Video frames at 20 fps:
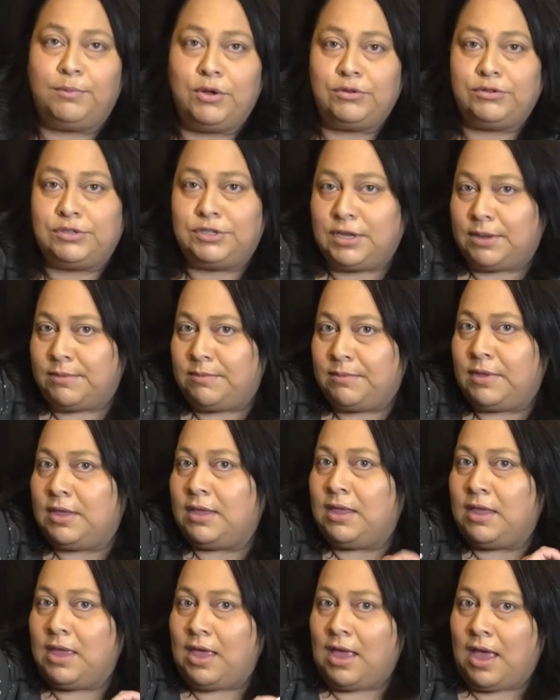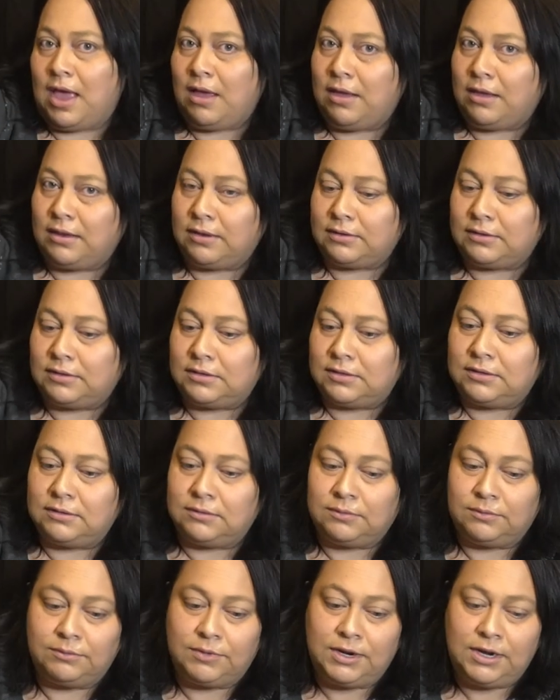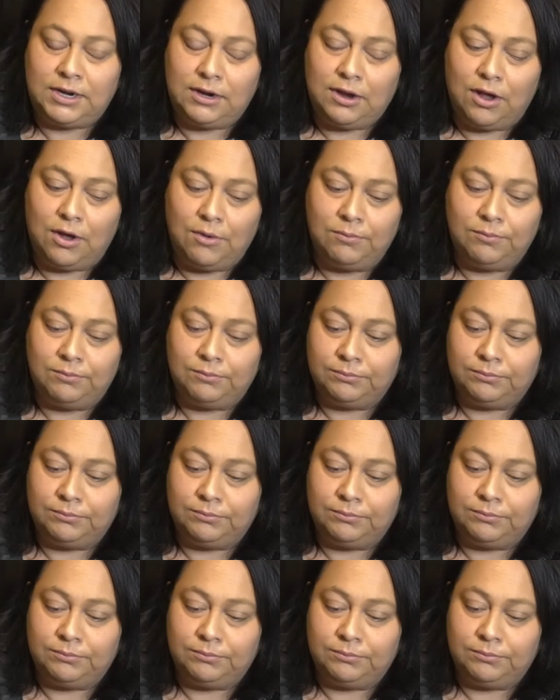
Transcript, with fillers: post them, and ready to go.